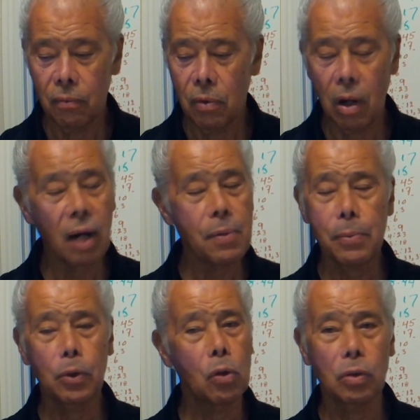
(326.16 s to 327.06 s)
A lot of people
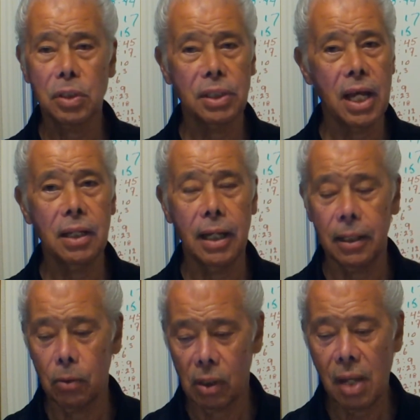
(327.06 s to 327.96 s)
don't understand that,
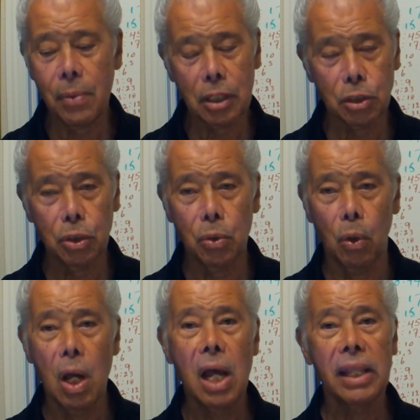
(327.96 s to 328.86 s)
okay, but it's true.
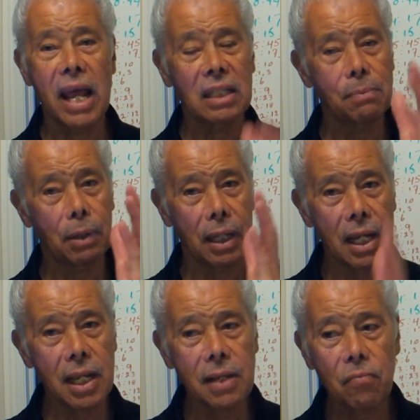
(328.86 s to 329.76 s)
There is a
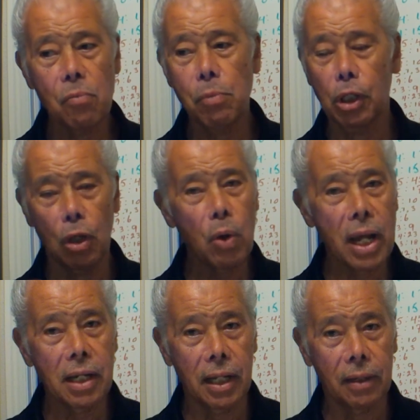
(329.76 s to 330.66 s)
beginning, but no
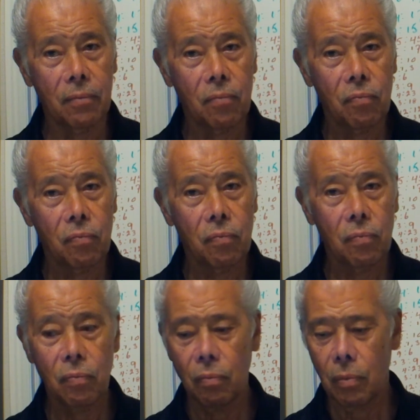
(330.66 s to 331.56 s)
ending.
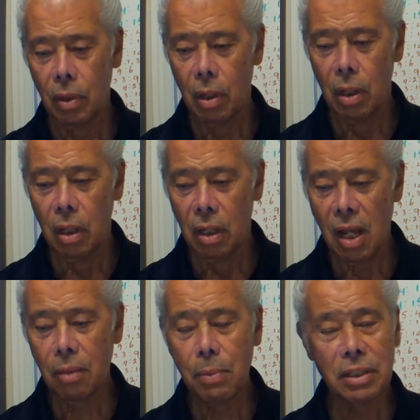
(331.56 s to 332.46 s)

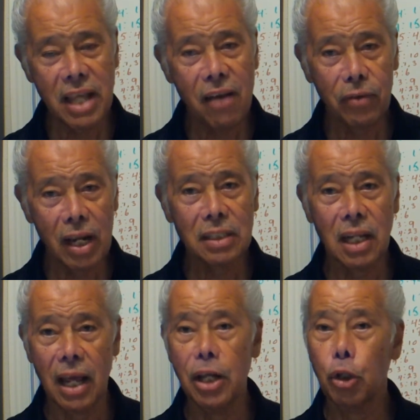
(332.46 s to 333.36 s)
That means everlasting
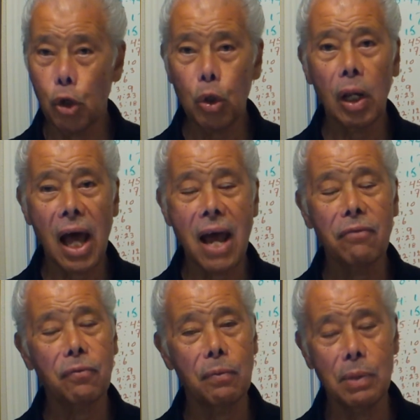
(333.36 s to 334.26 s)
life. Eternal life
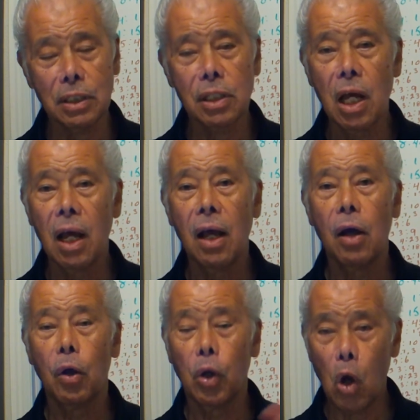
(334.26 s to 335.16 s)
means
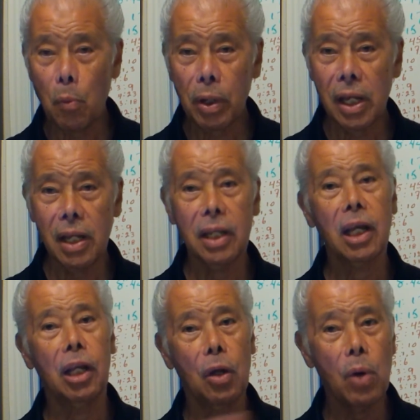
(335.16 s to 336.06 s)
no beginning
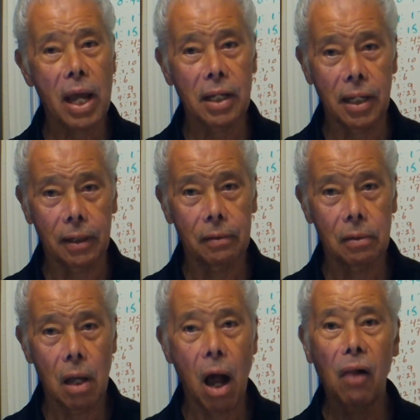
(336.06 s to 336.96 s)
and no ending.
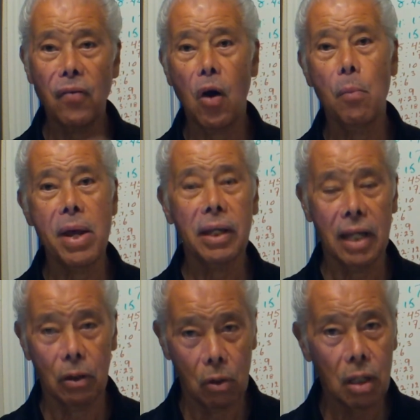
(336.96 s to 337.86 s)
Alpha,
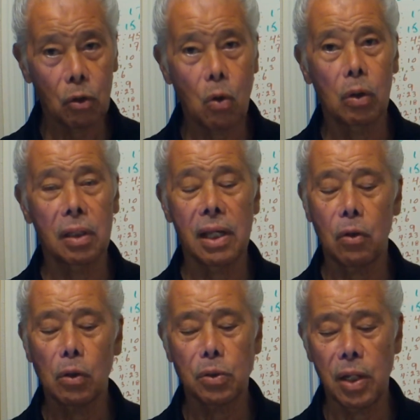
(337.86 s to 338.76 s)
Omega, God called it
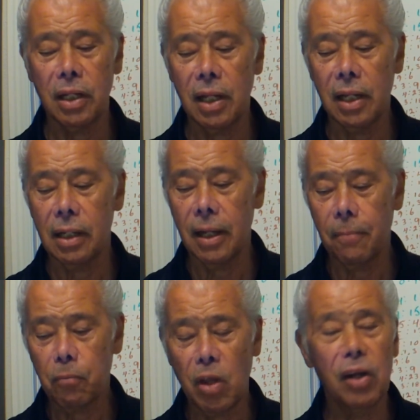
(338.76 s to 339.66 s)
also in
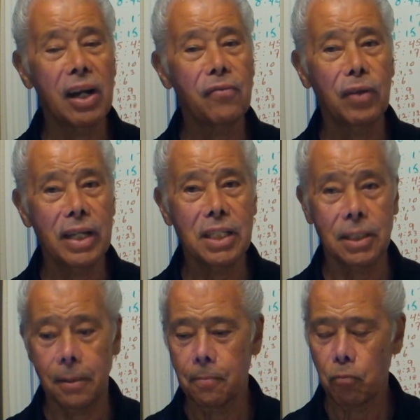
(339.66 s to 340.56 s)
Revelation.